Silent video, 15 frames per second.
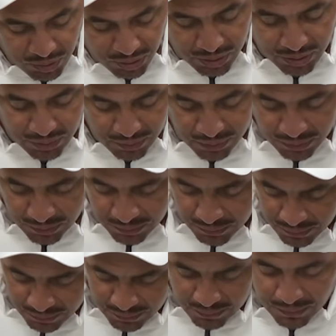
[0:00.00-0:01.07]
fortunate
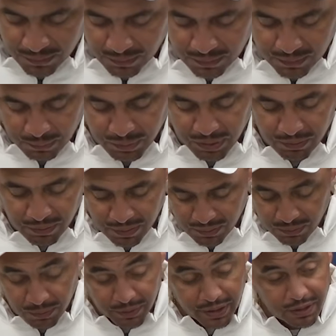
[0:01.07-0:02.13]
to be
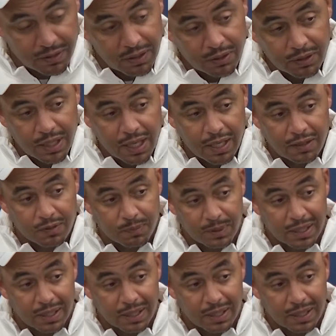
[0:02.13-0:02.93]
around some great skill guys.